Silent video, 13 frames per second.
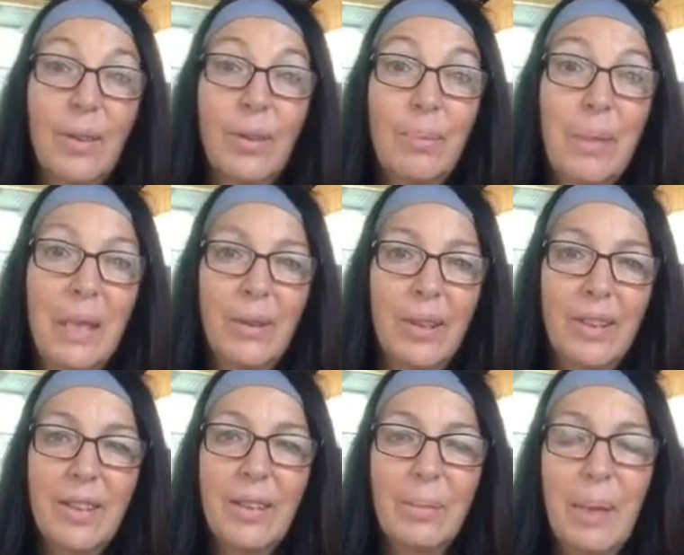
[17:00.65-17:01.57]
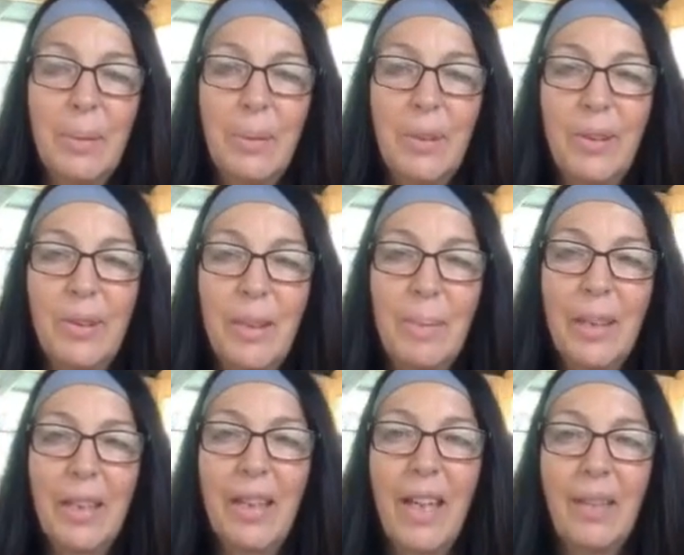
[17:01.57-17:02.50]
or my horses. Maybe we'll do
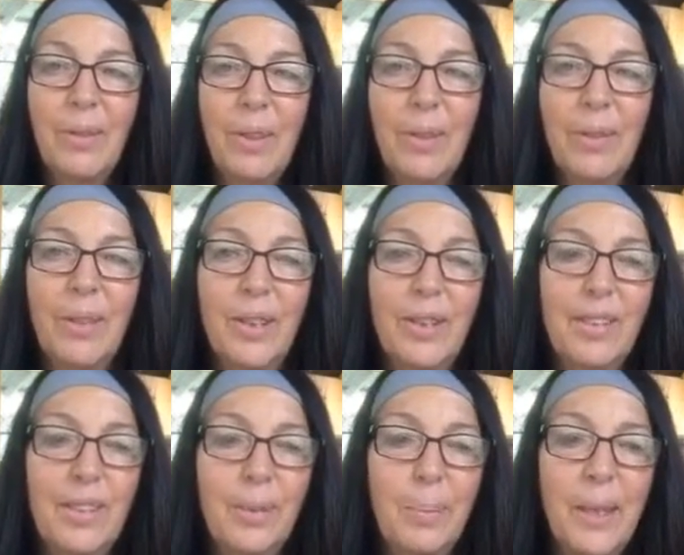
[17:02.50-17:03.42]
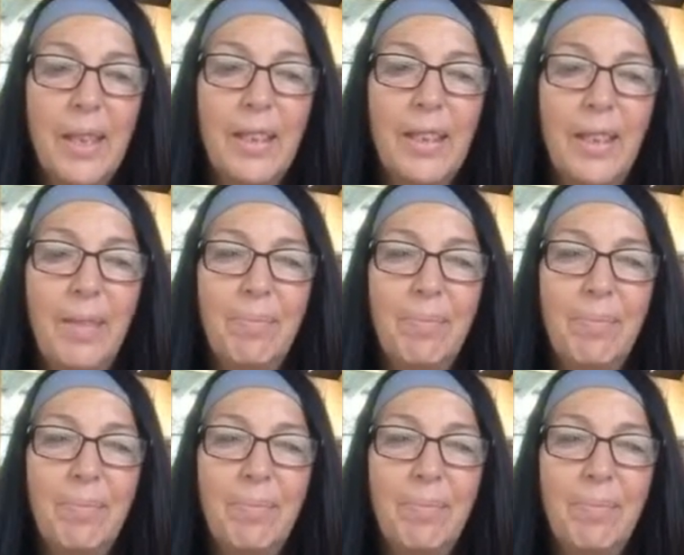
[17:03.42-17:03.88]
something again with the horses. But